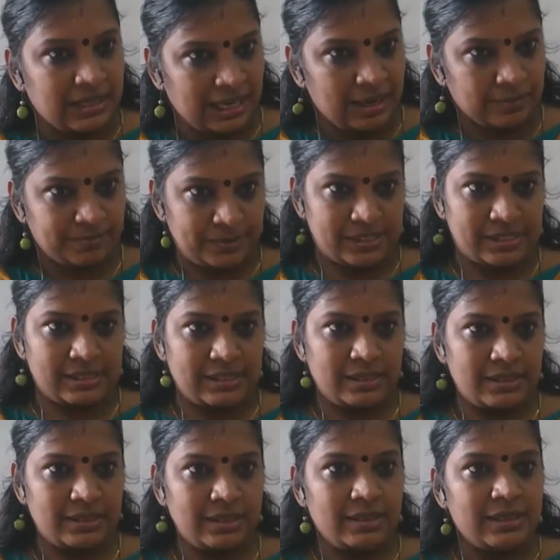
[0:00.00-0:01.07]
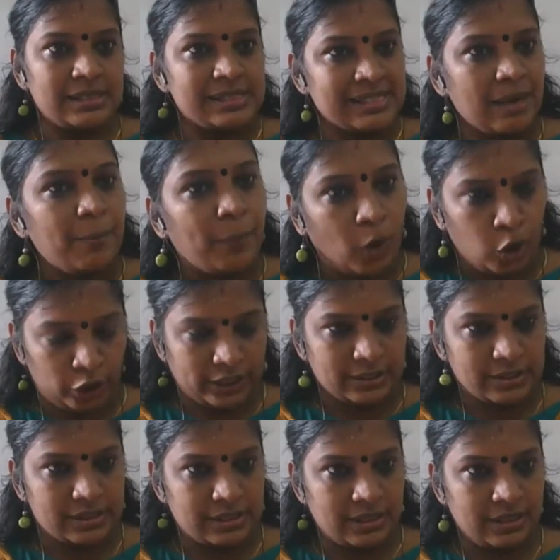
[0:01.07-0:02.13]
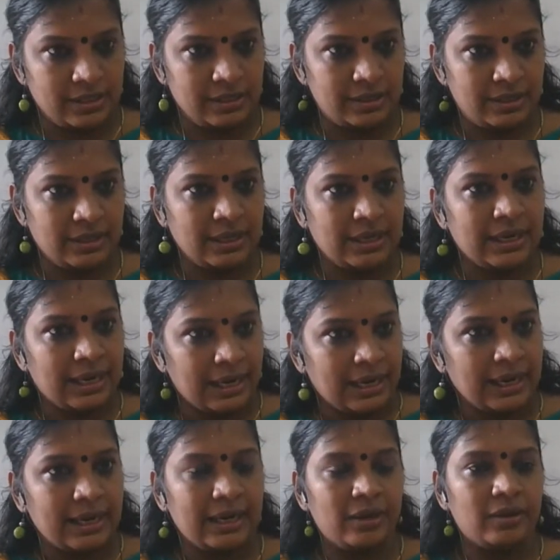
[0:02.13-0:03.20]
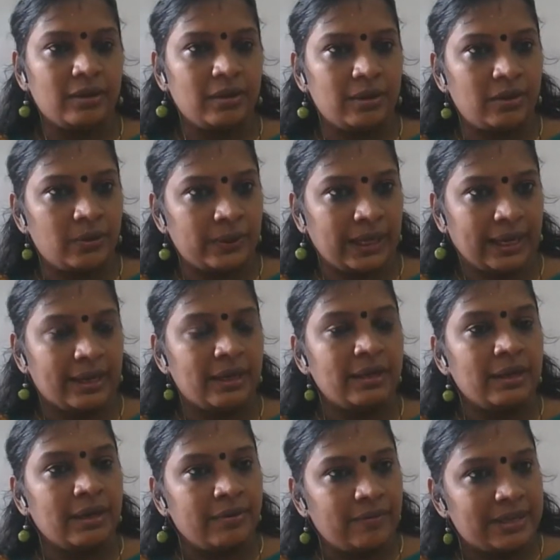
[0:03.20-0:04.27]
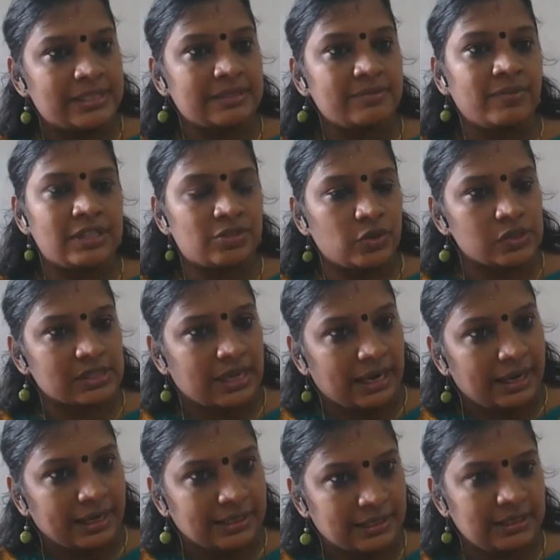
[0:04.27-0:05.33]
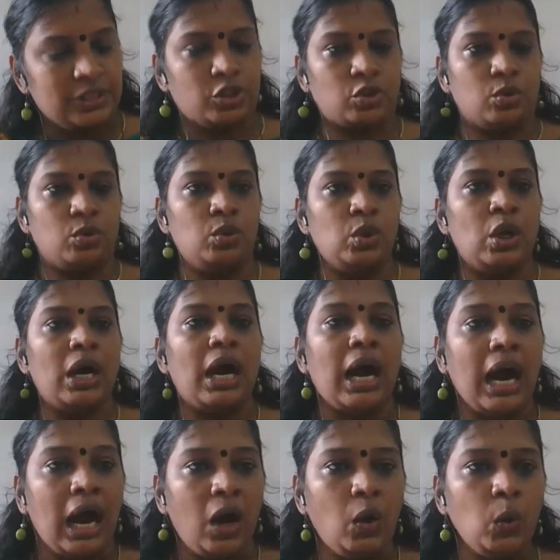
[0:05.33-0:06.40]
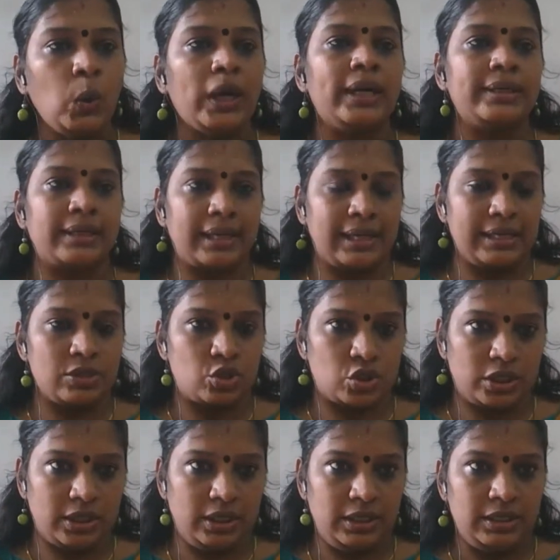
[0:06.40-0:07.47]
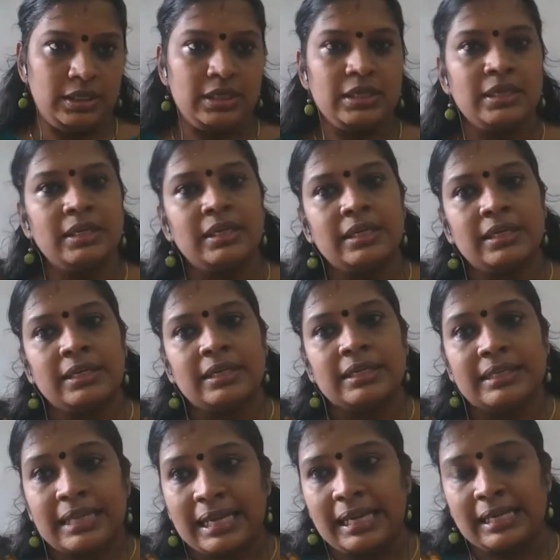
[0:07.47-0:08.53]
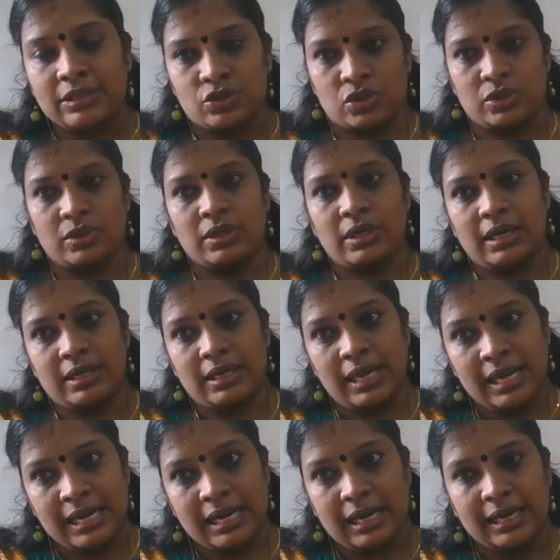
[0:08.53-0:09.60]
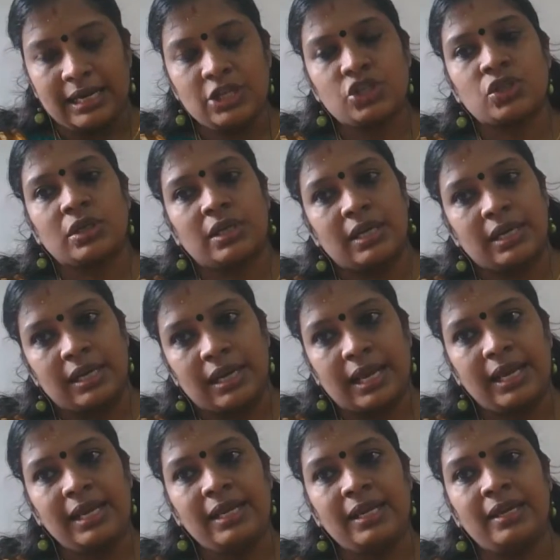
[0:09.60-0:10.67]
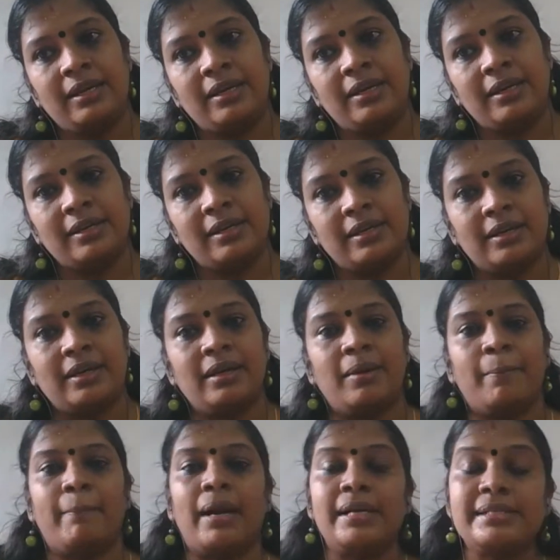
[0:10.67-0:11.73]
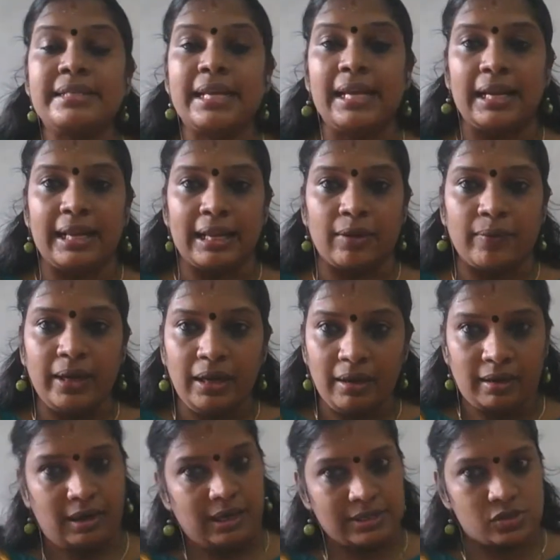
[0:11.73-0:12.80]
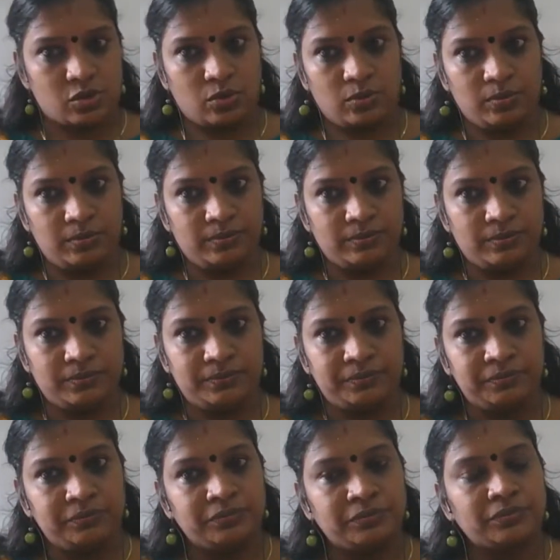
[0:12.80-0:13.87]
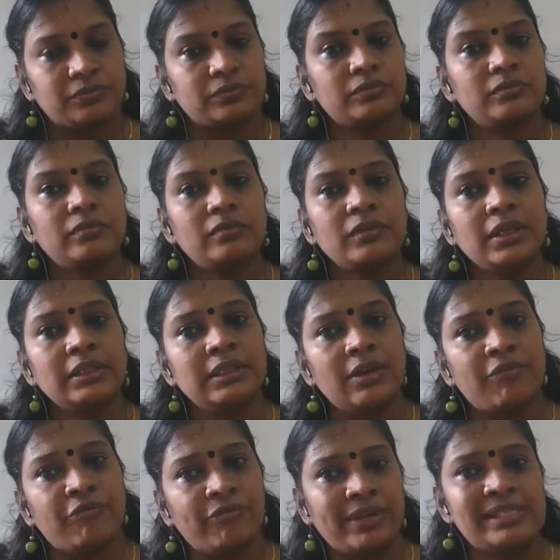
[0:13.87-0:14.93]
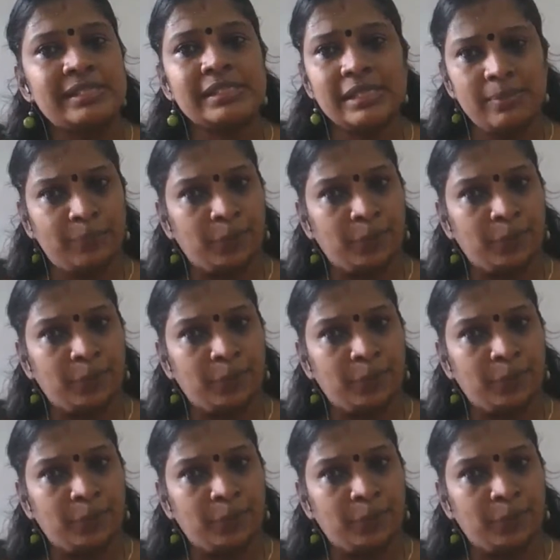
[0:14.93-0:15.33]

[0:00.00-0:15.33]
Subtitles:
tips, some points, okay, which was connected to how a teacher teach English in a multilingual classroom. The first